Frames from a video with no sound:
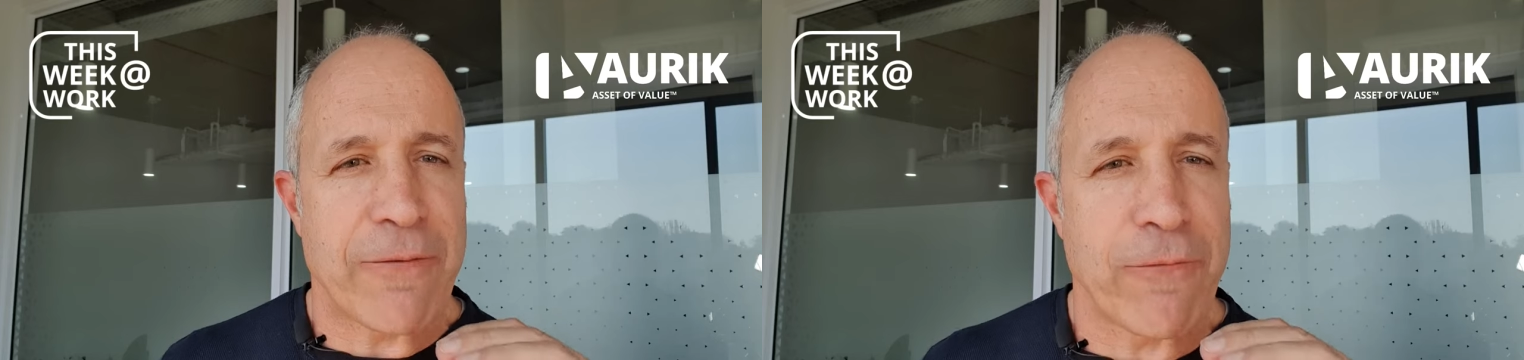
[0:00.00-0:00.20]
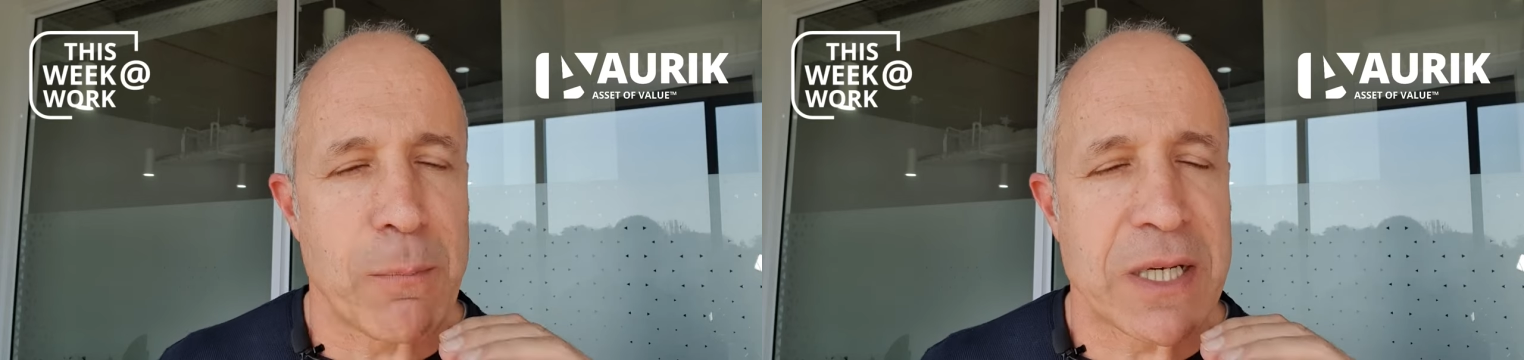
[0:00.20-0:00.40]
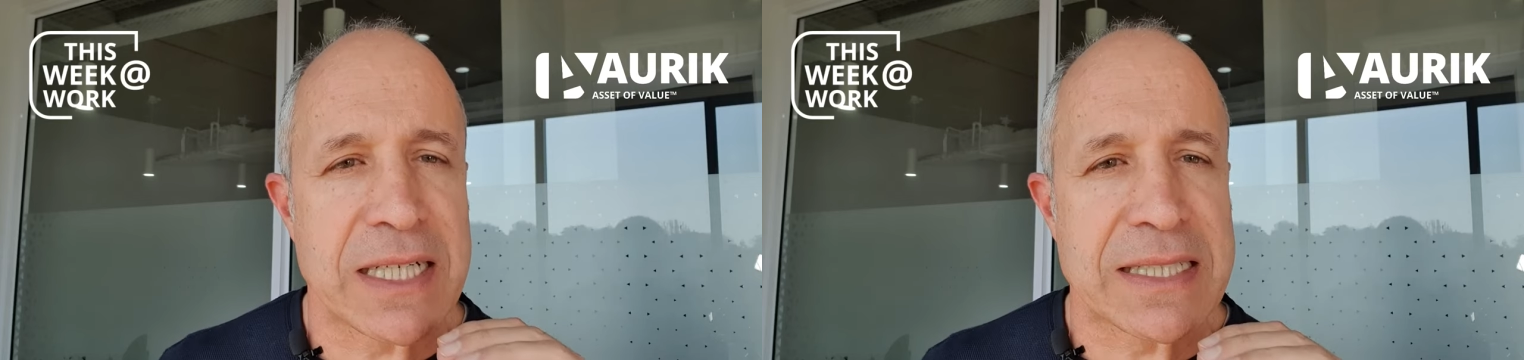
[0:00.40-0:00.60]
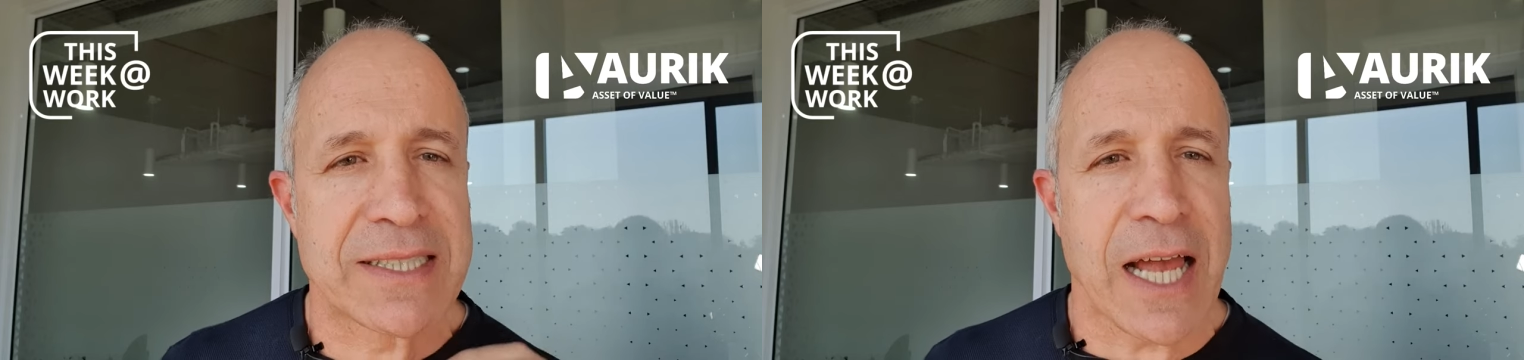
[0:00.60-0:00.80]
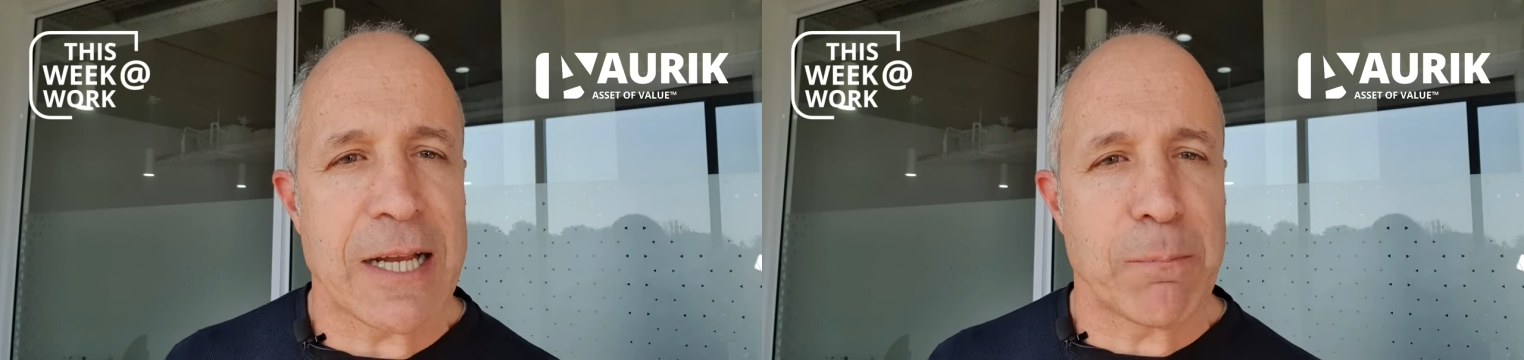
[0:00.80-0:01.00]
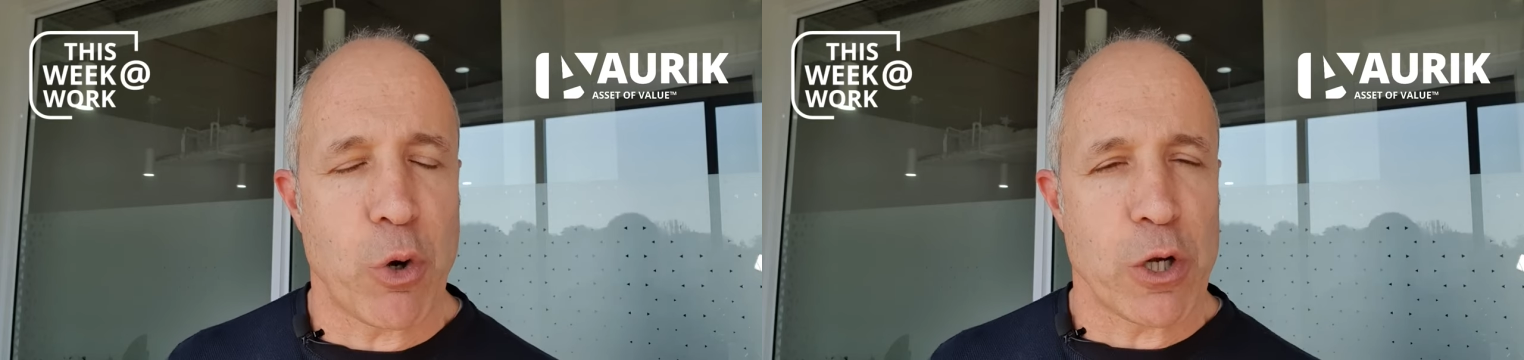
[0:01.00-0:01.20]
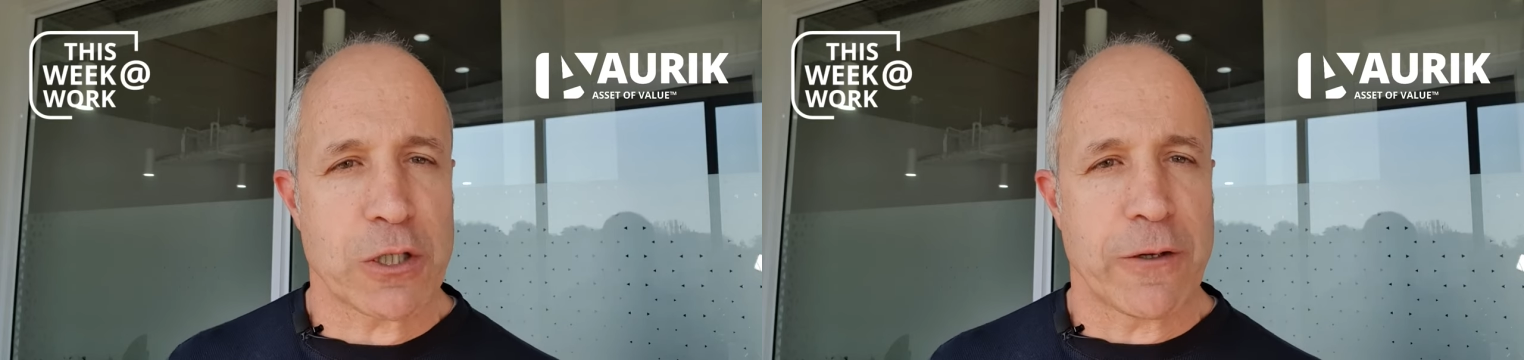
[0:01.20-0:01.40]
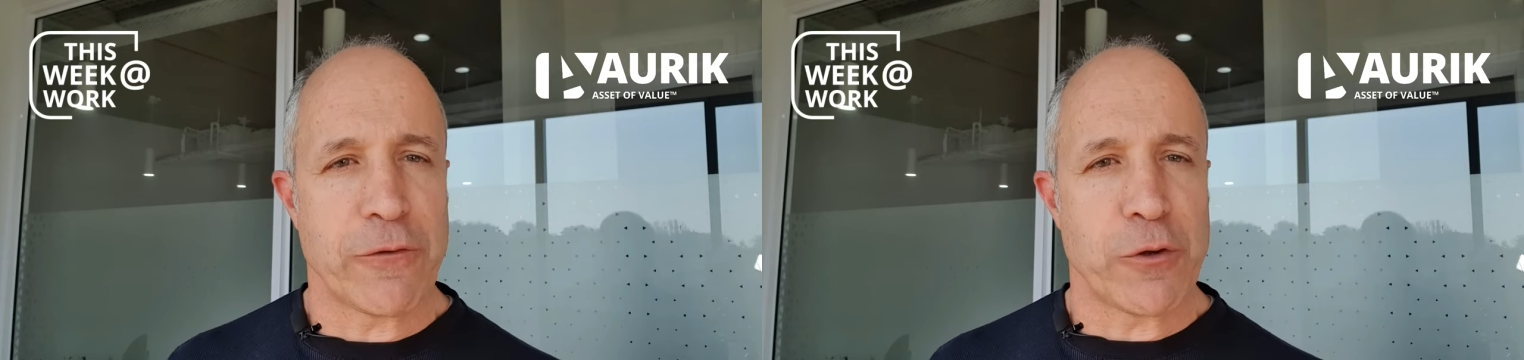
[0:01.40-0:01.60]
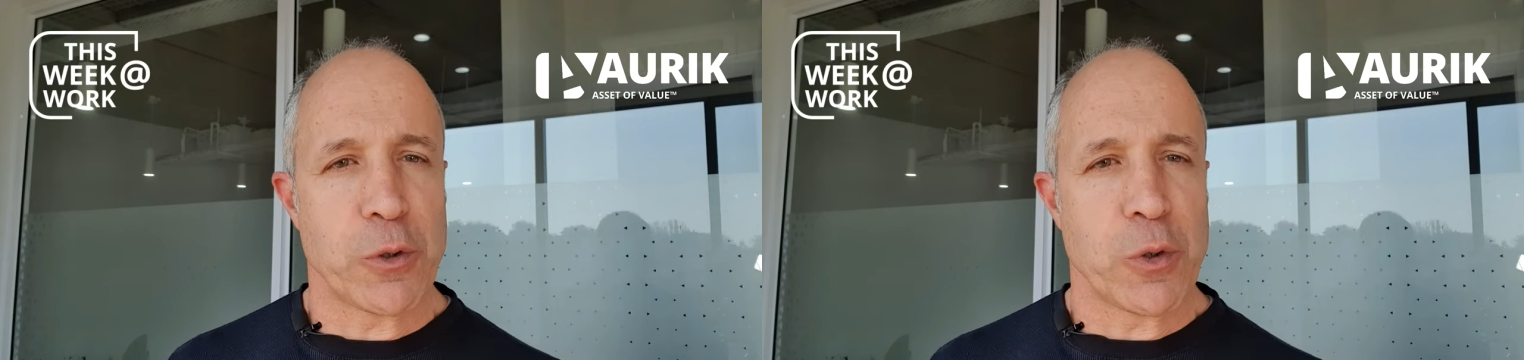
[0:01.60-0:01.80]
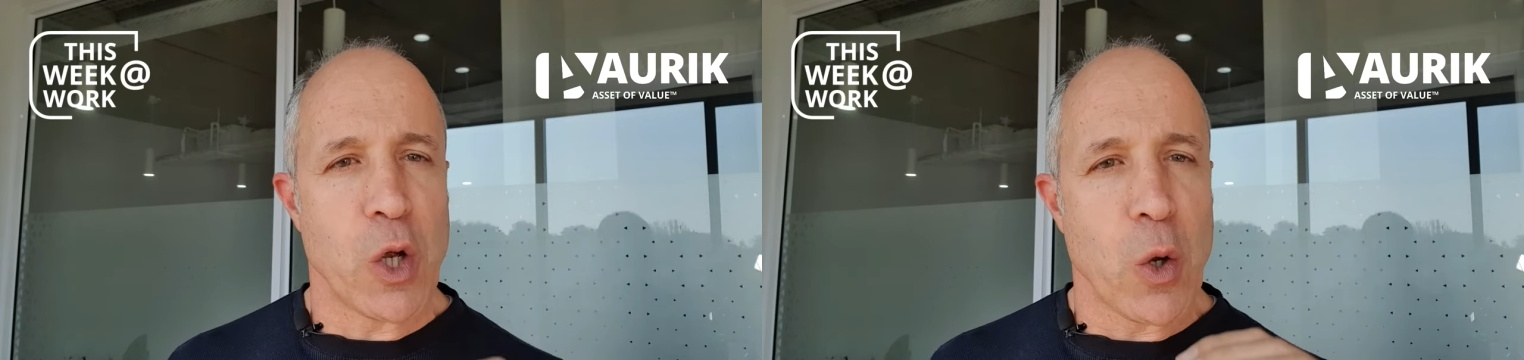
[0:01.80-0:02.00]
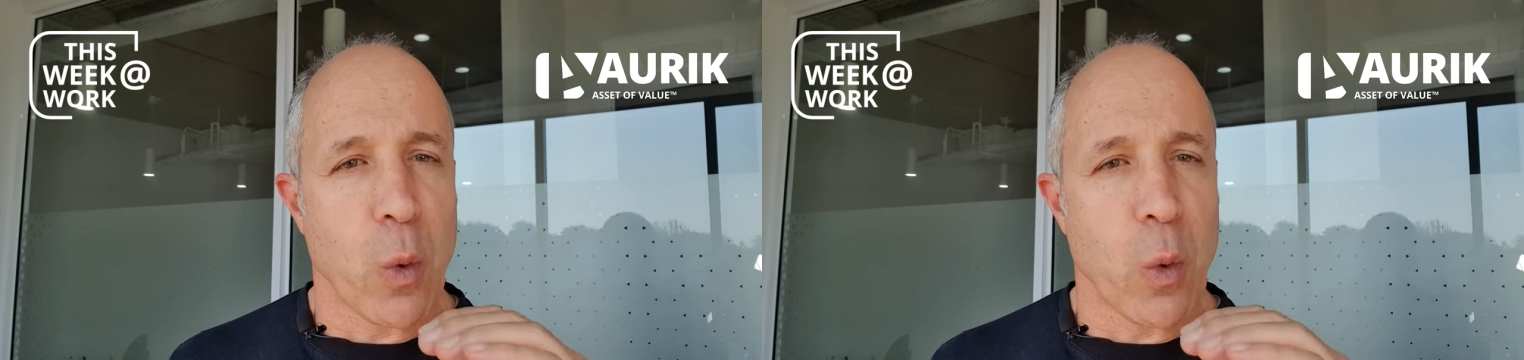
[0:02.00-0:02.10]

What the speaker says: that, from a design point of view,